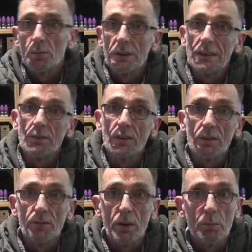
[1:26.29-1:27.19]
We even
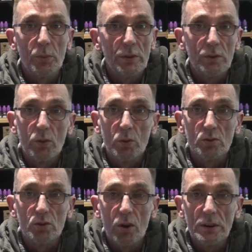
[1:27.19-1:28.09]
have
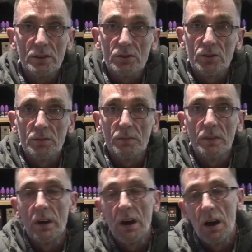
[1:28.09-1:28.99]
pre-rolled joints with